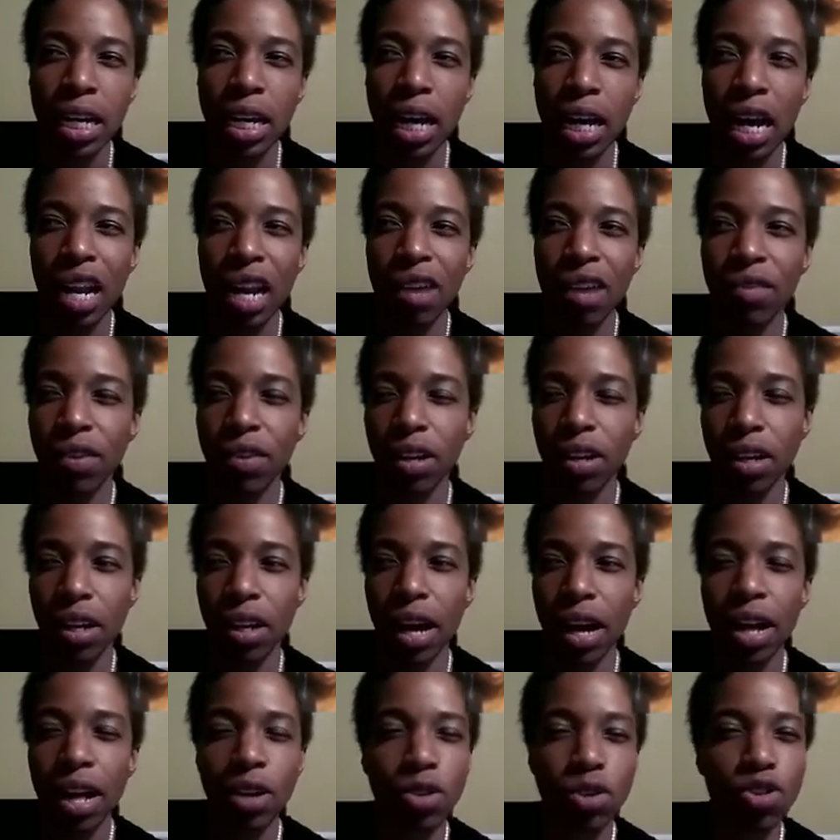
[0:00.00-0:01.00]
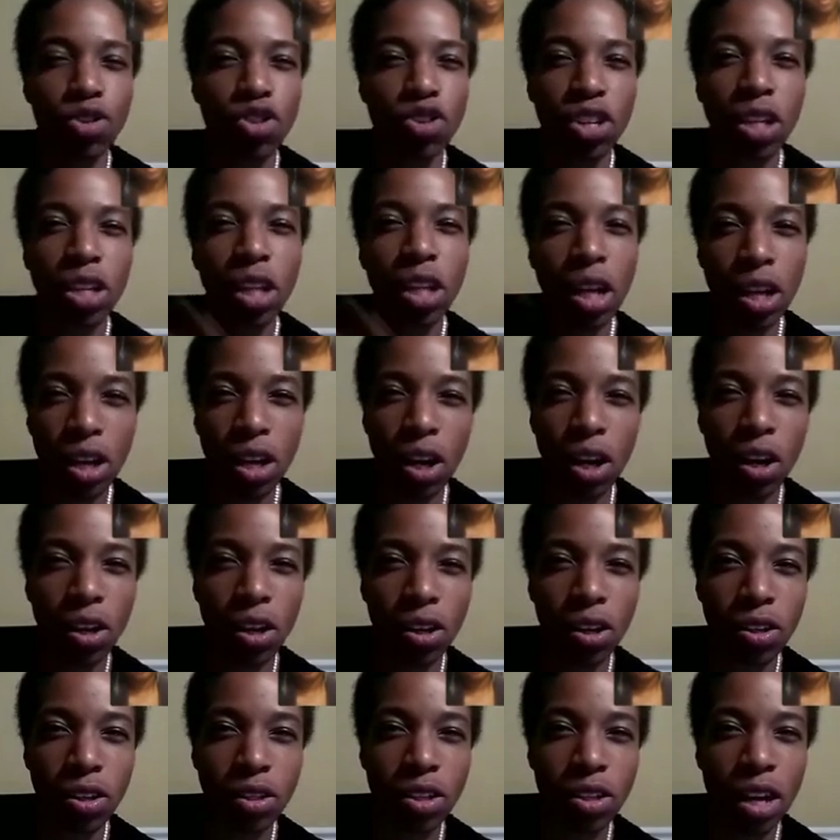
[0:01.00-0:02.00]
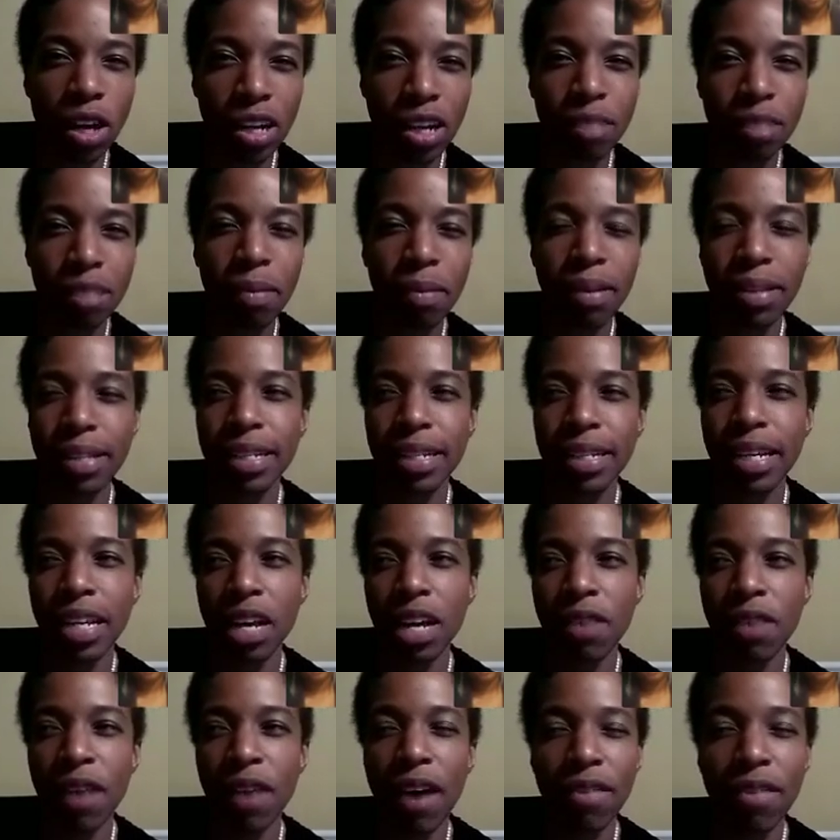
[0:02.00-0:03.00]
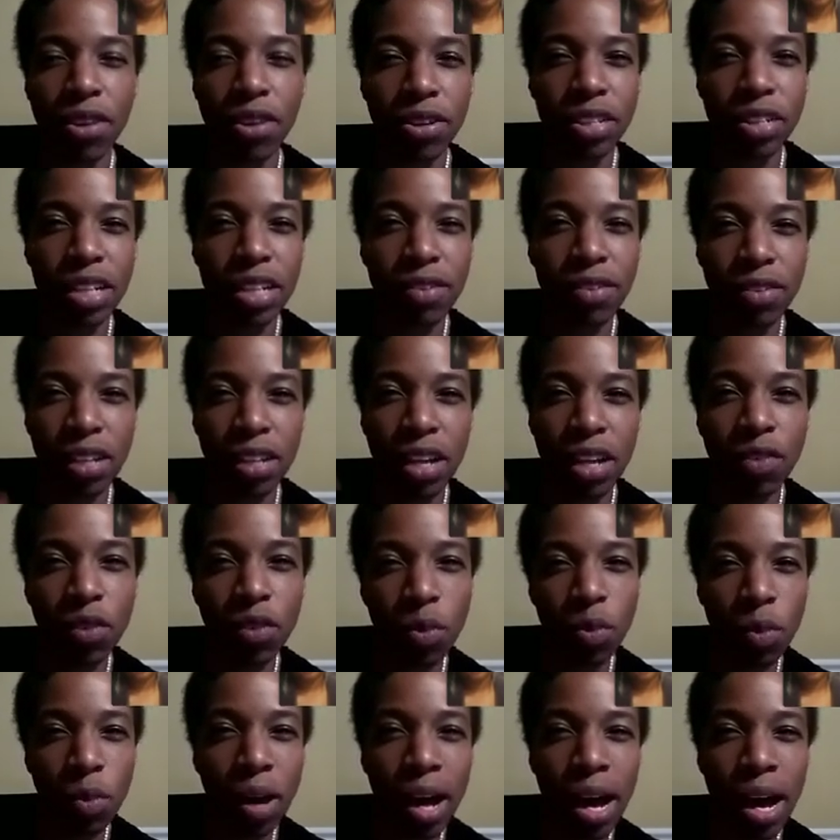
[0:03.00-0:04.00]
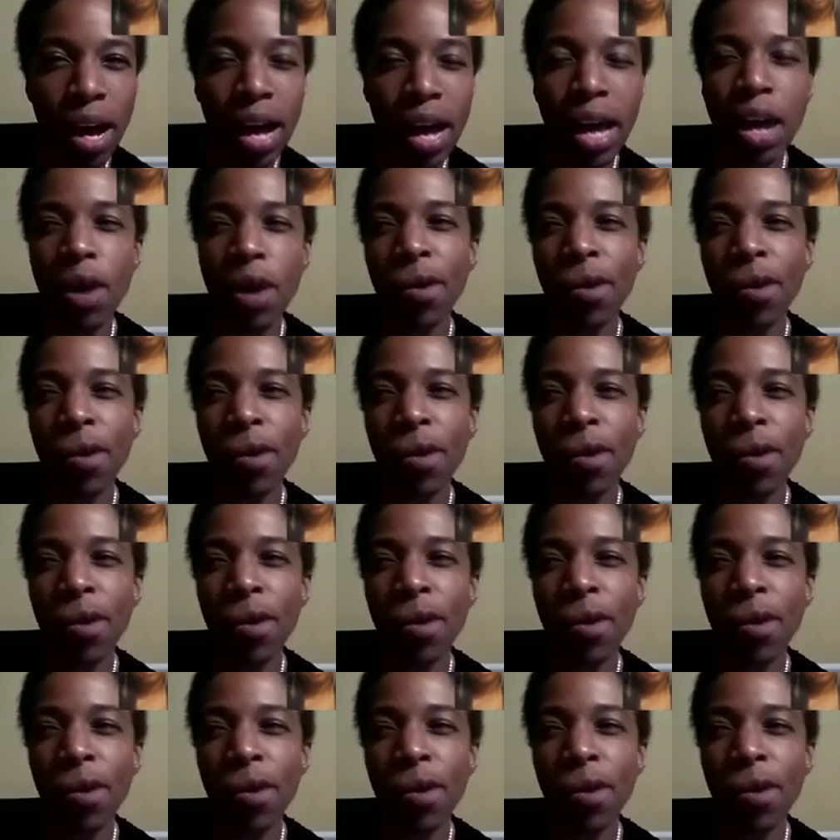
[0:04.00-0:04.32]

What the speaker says: kind of I know Jill on call talks about this idea of having your 7 level why,